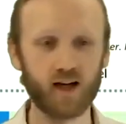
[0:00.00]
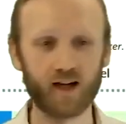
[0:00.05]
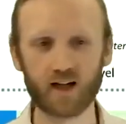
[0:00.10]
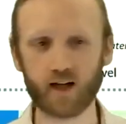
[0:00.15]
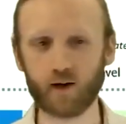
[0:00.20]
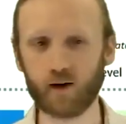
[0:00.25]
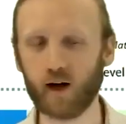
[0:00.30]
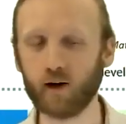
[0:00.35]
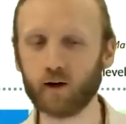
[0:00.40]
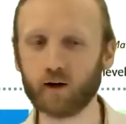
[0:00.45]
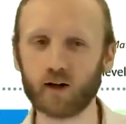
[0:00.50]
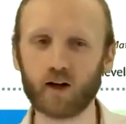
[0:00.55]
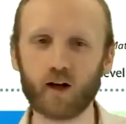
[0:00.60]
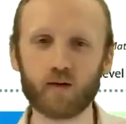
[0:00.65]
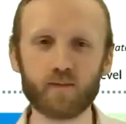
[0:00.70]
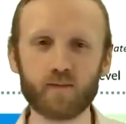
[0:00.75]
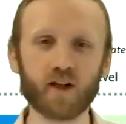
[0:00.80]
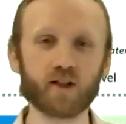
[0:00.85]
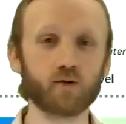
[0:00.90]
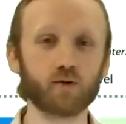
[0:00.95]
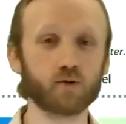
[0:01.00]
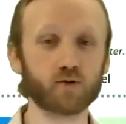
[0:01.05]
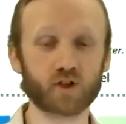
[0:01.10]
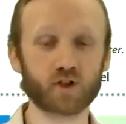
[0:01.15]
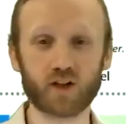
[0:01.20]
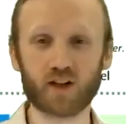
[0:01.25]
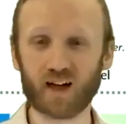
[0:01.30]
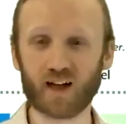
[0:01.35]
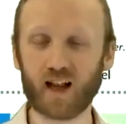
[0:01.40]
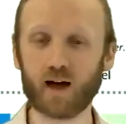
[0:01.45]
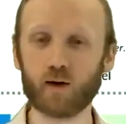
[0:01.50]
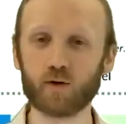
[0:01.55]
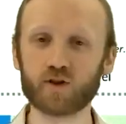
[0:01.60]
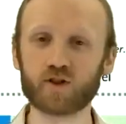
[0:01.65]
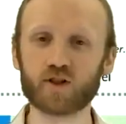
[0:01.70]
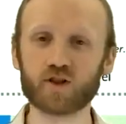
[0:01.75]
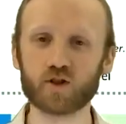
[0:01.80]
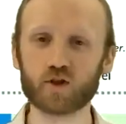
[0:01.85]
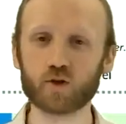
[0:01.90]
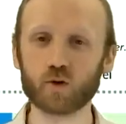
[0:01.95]
Now, alkali metals can allow us
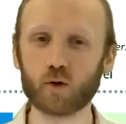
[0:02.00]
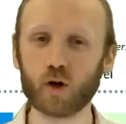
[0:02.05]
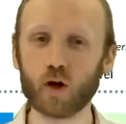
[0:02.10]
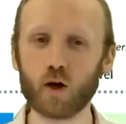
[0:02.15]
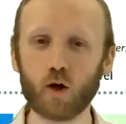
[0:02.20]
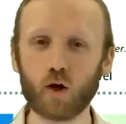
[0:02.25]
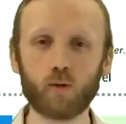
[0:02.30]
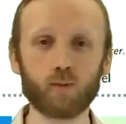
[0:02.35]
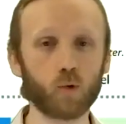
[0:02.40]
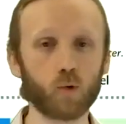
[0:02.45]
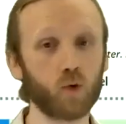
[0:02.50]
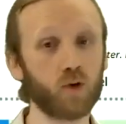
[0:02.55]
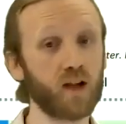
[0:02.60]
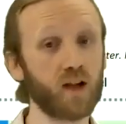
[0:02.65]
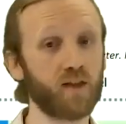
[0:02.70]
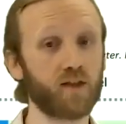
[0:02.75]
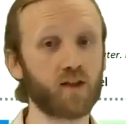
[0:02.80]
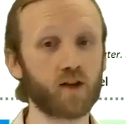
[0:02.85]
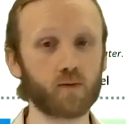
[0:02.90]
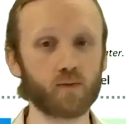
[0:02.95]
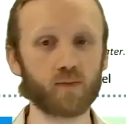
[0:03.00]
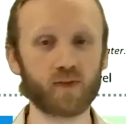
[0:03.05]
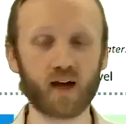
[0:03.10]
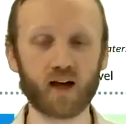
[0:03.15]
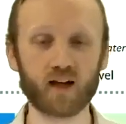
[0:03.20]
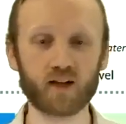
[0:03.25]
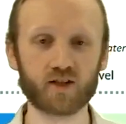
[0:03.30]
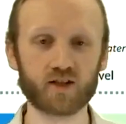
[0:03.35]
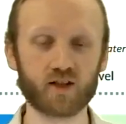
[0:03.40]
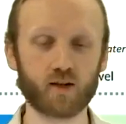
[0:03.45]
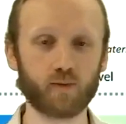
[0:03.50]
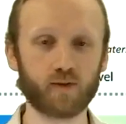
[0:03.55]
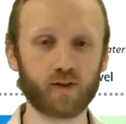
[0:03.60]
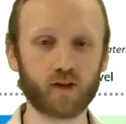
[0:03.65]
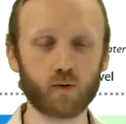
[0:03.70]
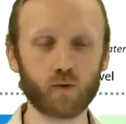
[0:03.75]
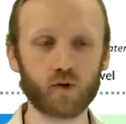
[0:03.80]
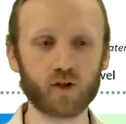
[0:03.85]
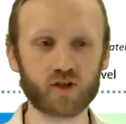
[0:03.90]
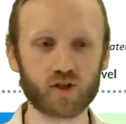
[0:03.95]
to store a lot more lithium than
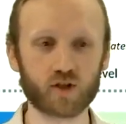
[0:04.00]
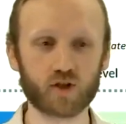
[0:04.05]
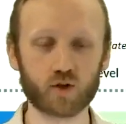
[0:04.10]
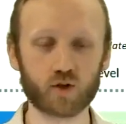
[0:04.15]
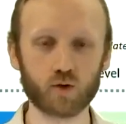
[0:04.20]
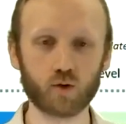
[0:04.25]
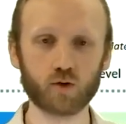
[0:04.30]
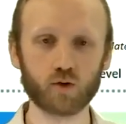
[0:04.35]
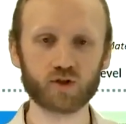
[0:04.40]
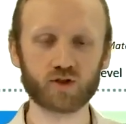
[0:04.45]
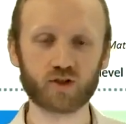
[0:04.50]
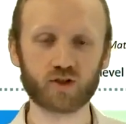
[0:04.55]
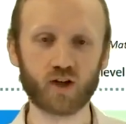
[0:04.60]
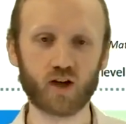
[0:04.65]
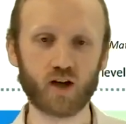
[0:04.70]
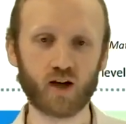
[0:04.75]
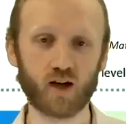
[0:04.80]
something which stores